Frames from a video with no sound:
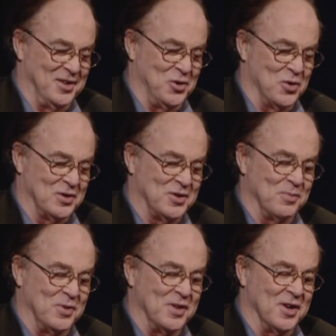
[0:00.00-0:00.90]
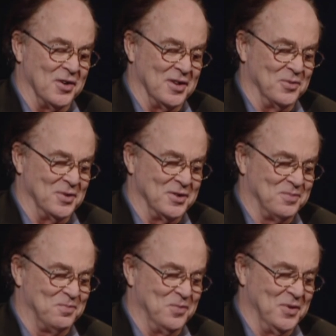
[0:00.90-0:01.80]
they caught something there that
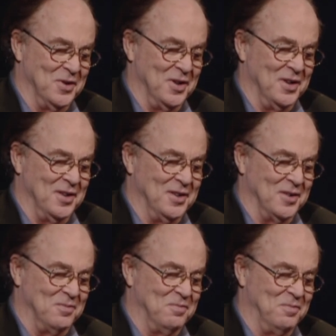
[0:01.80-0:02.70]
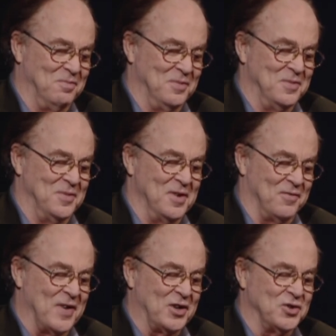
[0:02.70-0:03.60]
was, the, the
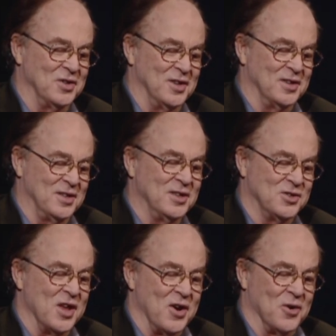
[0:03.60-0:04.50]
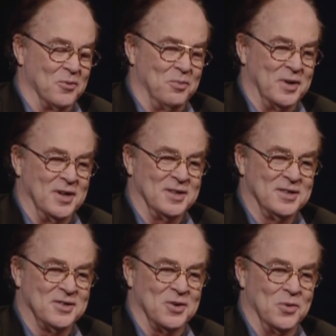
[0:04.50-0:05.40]
affection, is, it's there, but
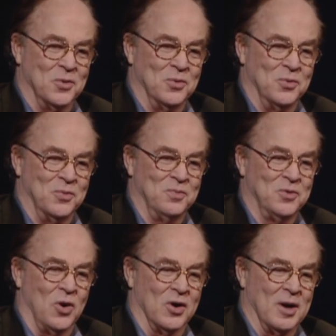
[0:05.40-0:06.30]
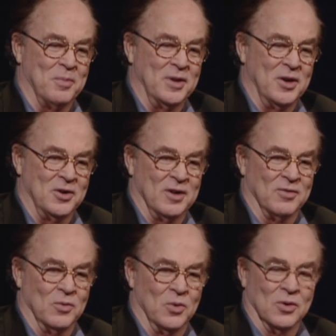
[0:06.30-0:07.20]
it's so caught up in their
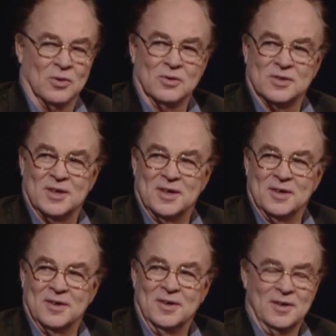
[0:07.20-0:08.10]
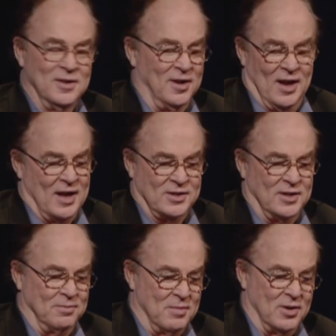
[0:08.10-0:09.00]
different worlds. The mm-hmm.
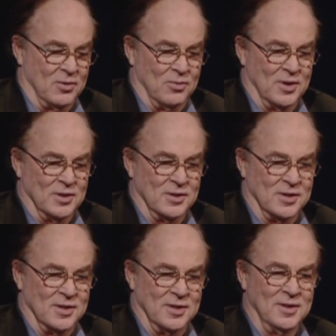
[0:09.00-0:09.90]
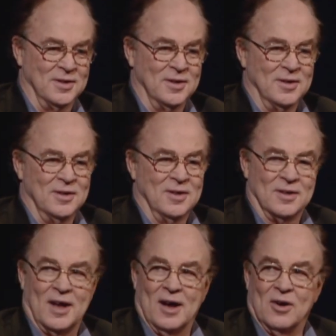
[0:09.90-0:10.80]
classic mother runs the,
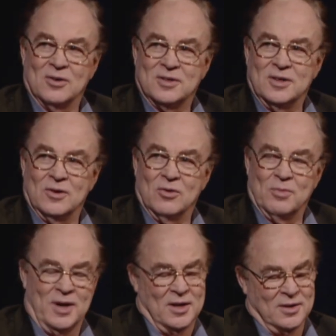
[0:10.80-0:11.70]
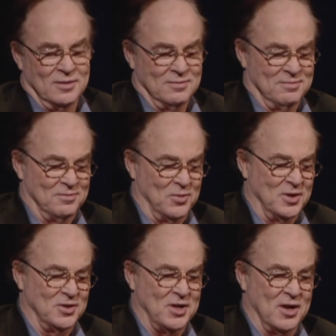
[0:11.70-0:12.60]
the house and the old man
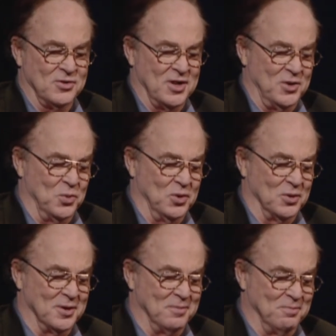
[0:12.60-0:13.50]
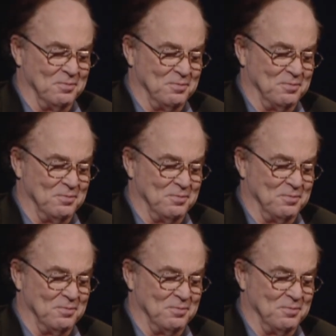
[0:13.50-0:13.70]
runs the outside world. And